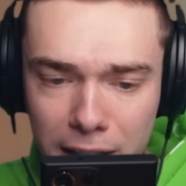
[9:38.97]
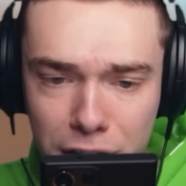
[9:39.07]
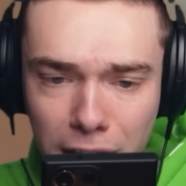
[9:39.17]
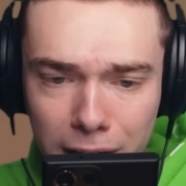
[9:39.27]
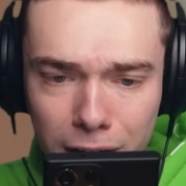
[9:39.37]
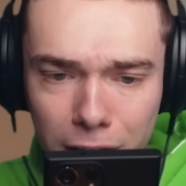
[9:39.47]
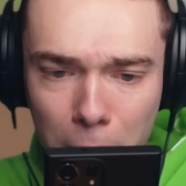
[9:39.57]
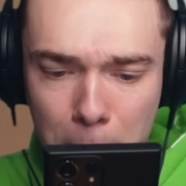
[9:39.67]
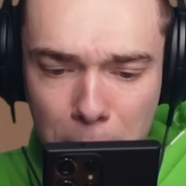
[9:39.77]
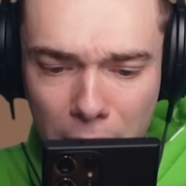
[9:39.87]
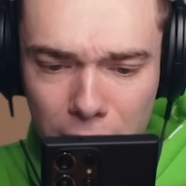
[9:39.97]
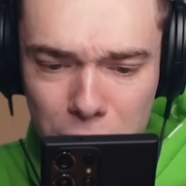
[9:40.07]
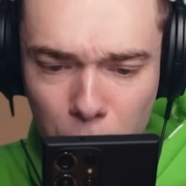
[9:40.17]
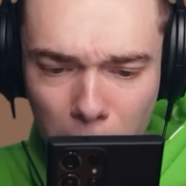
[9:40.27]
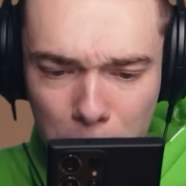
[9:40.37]
is technically a bear
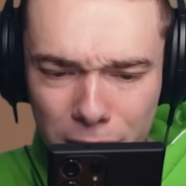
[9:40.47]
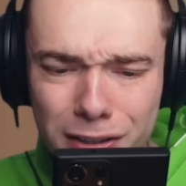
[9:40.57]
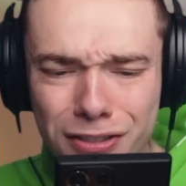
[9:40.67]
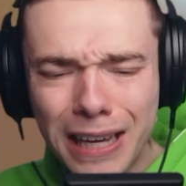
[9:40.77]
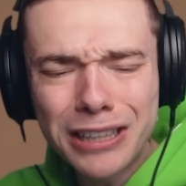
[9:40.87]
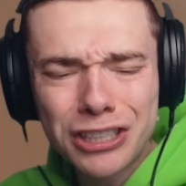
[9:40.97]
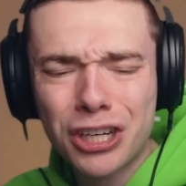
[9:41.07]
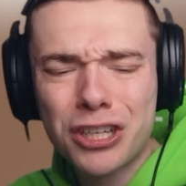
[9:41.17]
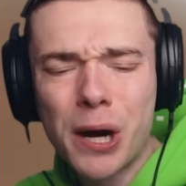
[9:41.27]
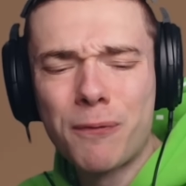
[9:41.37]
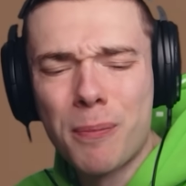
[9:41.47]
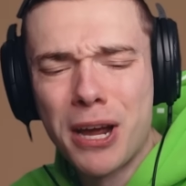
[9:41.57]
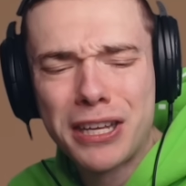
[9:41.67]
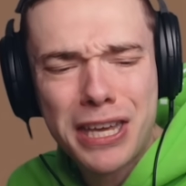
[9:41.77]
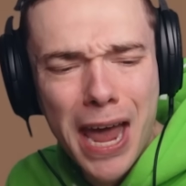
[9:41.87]
as well, but that doesn't come from a
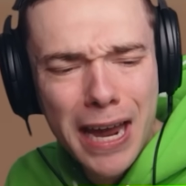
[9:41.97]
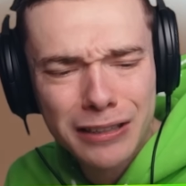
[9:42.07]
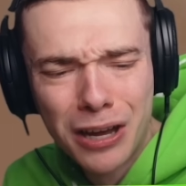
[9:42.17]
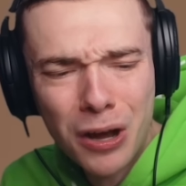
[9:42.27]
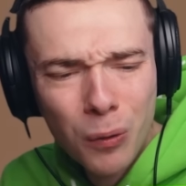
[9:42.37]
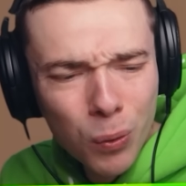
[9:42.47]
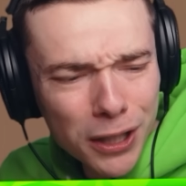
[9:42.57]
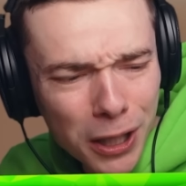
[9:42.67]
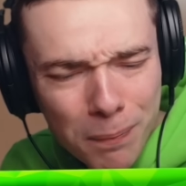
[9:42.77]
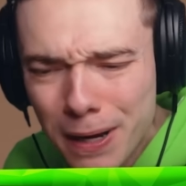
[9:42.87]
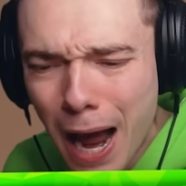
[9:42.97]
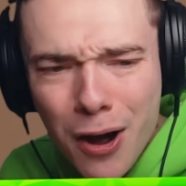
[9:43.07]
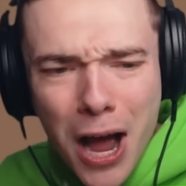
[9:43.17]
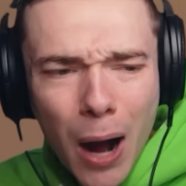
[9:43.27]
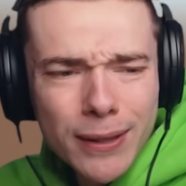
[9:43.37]
cat! What do you mean?
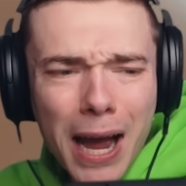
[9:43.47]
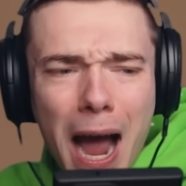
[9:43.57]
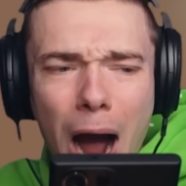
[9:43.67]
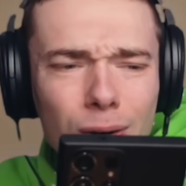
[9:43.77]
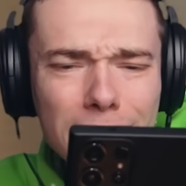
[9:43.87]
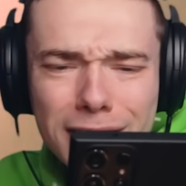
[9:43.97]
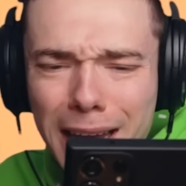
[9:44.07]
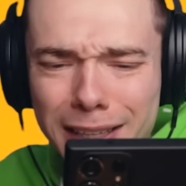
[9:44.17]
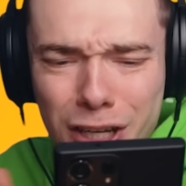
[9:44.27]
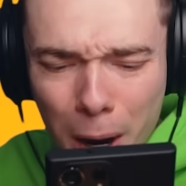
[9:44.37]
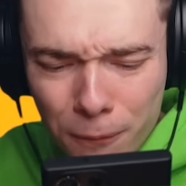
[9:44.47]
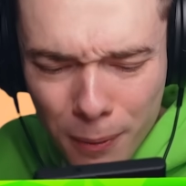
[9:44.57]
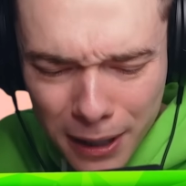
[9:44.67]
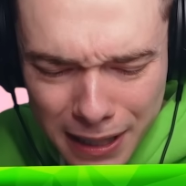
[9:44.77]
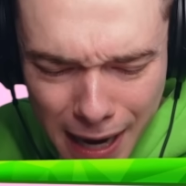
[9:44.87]
How, how did that come
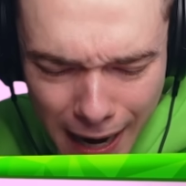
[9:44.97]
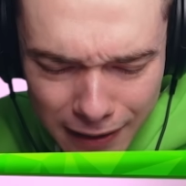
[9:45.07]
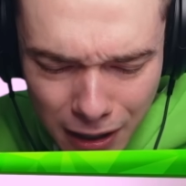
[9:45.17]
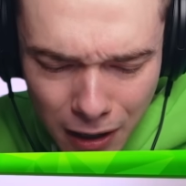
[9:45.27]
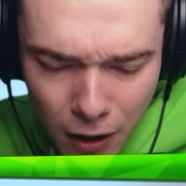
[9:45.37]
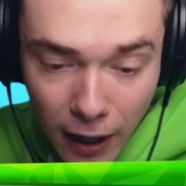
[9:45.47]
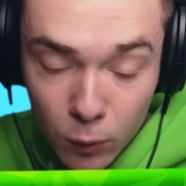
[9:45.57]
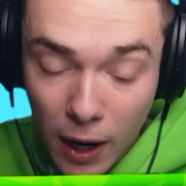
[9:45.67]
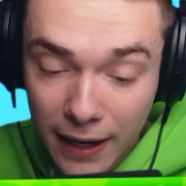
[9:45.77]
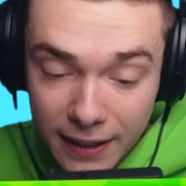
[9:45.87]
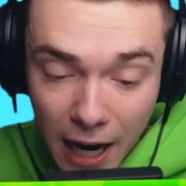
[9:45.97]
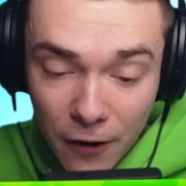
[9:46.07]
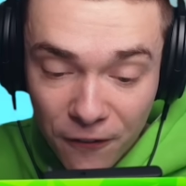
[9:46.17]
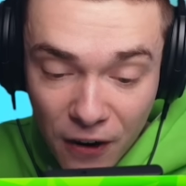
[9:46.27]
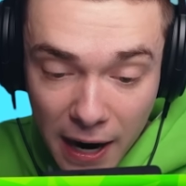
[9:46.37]
from a cat? Alright, well, I
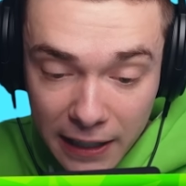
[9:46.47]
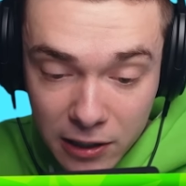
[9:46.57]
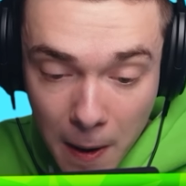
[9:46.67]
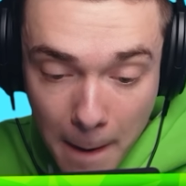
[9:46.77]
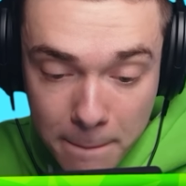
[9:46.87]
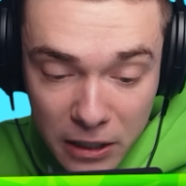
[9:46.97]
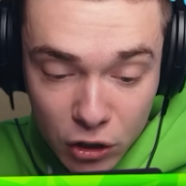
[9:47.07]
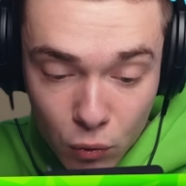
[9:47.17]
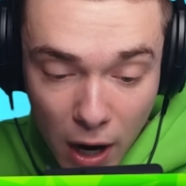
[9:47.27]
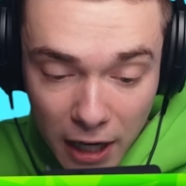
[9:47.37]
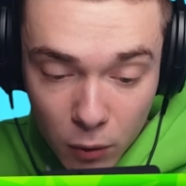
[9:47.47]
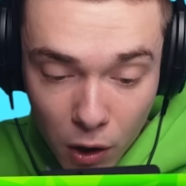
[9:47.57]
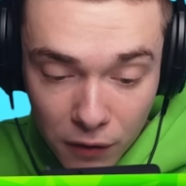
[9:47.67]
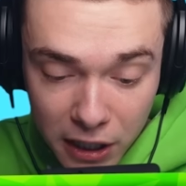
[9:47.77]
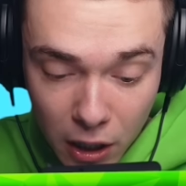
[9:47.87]
gotta fight Mr. Rhino
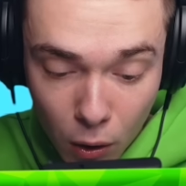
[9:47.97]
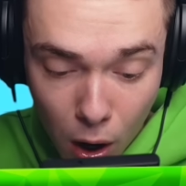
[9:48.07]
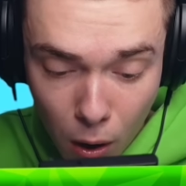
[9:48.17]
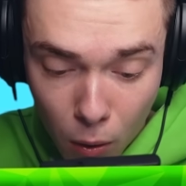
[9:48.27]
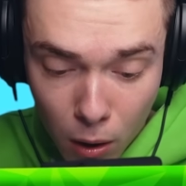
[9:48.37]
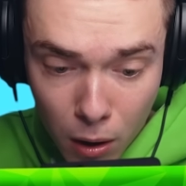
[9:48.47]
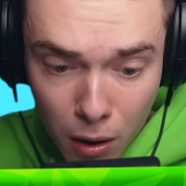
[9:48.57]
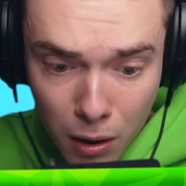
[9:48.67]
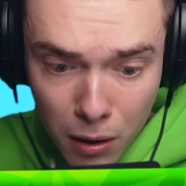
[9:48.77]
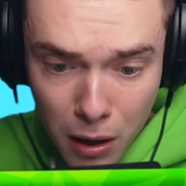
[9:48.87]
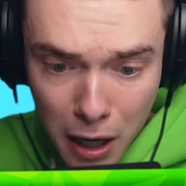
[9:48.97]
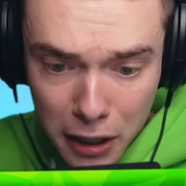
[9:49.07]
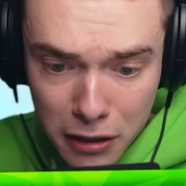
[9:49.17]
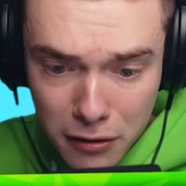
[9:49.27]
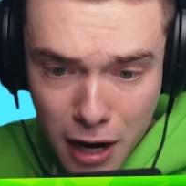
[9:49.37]
over here. Oh! And
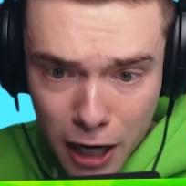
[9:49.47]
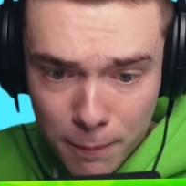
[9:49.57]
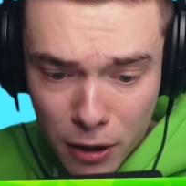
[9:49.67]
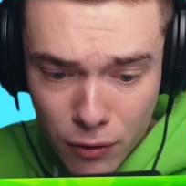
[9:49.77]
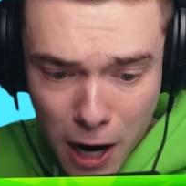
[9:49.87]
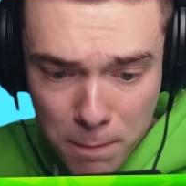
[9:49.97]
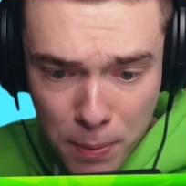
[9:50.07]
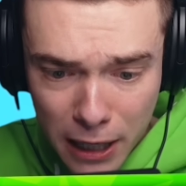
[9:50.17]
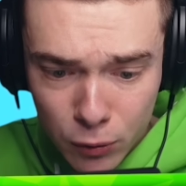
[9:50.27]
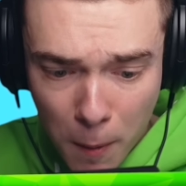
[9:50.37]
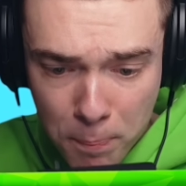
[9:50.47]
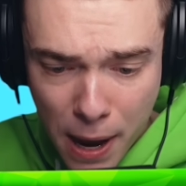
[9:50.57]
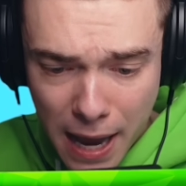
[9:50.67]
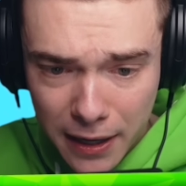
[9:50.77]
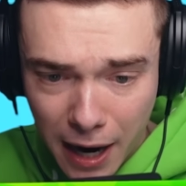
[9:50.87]
he knocked me right back to a
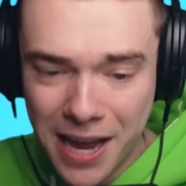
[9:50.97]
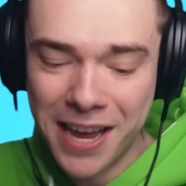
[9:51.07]
panda!